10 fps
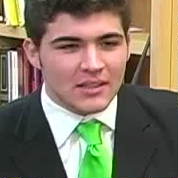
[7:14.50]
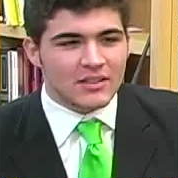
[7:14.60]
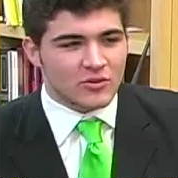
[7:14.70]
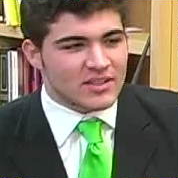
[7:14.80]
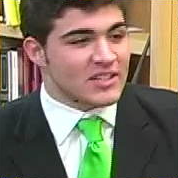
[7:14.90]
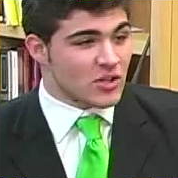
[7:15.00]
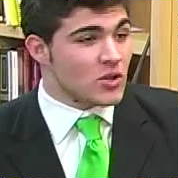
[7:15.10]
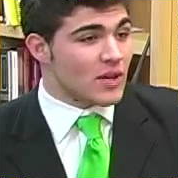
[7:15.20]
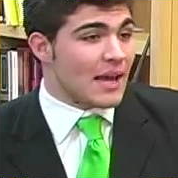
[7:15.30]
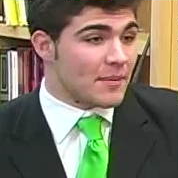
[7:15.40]
Interesting. So
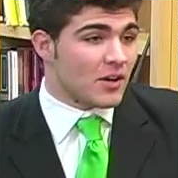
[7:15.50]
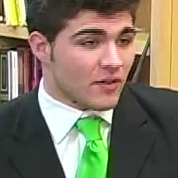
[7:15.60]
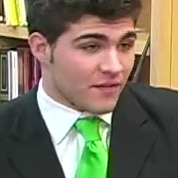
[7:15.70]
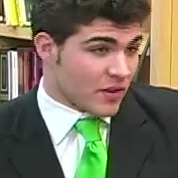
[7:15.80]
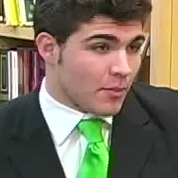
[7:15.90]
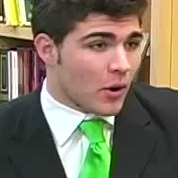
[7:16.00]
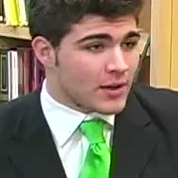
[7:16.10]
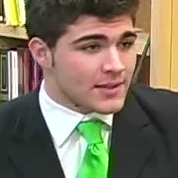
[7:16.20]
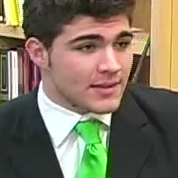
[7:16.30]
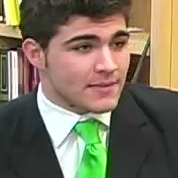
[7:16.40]
you came here for the
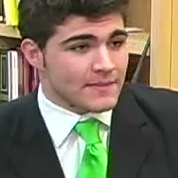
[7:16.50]
parties.